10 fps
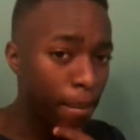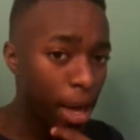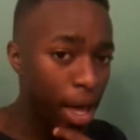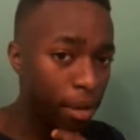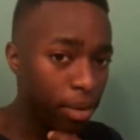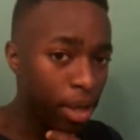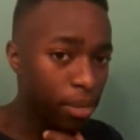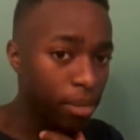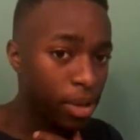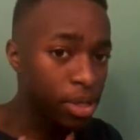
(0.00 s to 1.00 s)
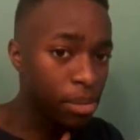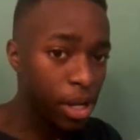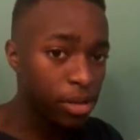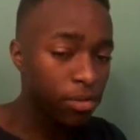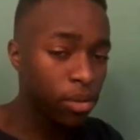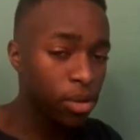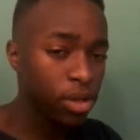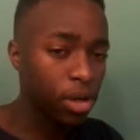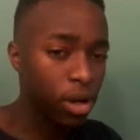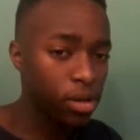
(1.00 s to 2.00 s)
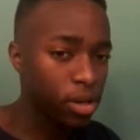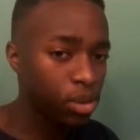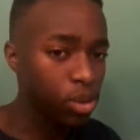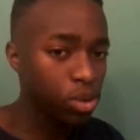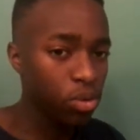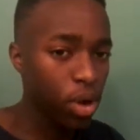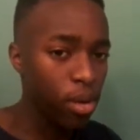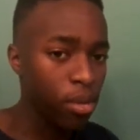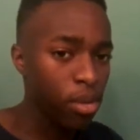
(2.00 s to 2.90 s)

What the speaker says: I have to give this match 4 stars. This was great.